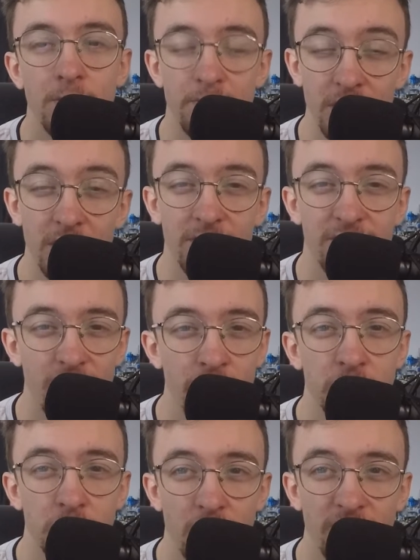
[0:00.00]
But
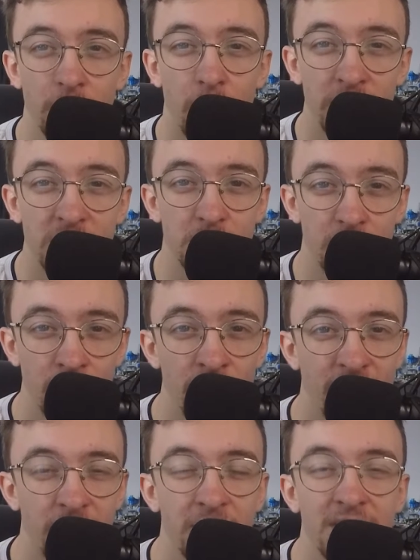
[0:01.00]
Forest do have a point to
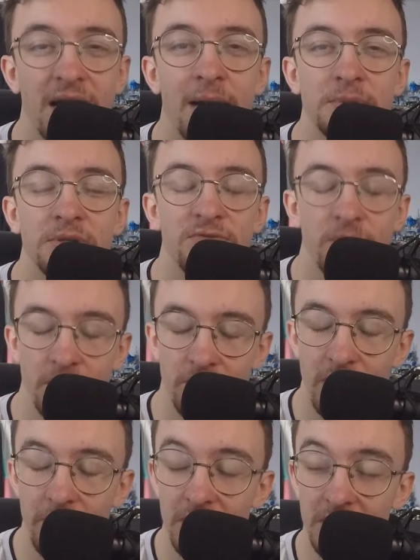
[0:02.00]
prove after being absent from the
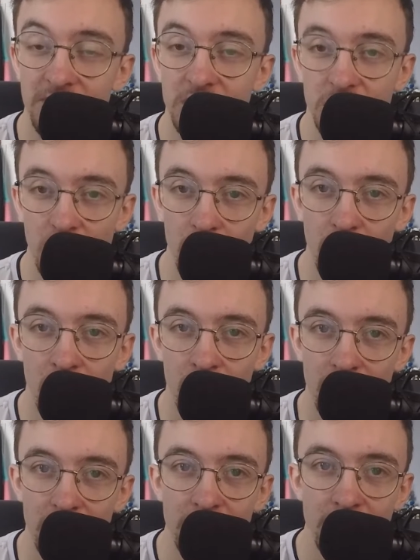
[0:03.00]
Premier League for so
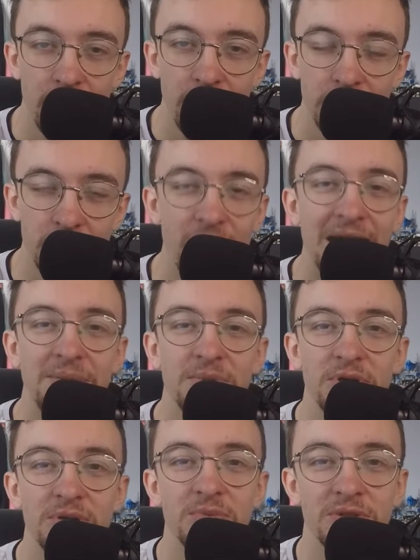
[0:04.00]
long. So I'm
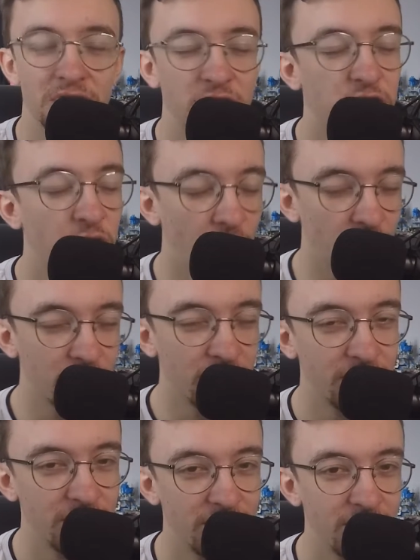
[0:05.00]
going with a
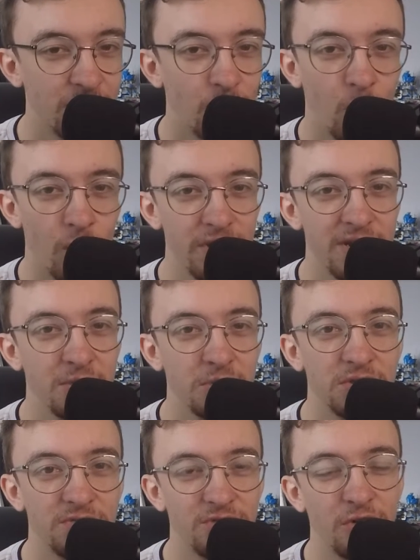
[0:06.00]
shock 1-0
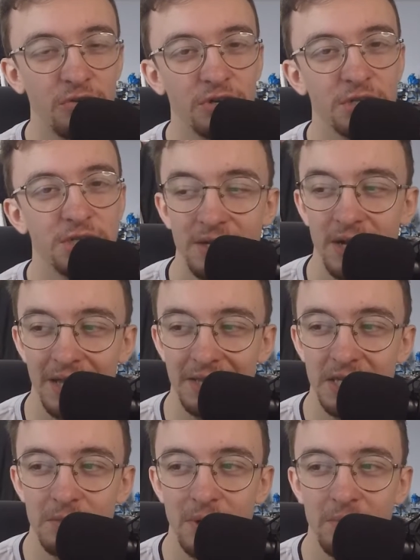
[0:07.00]
to Forest. I
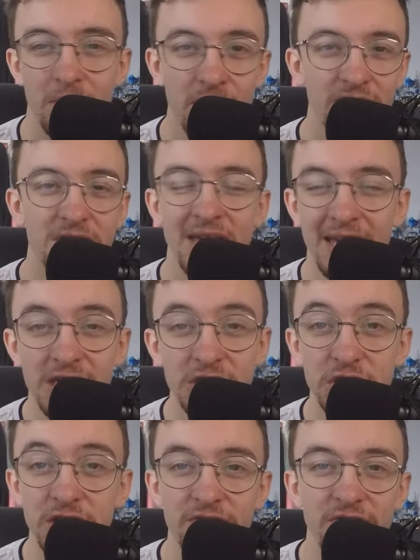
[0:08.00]
think it might be a bit of a
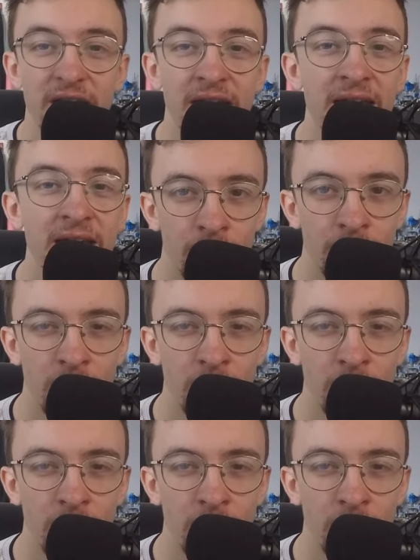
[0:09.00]
cagey affair.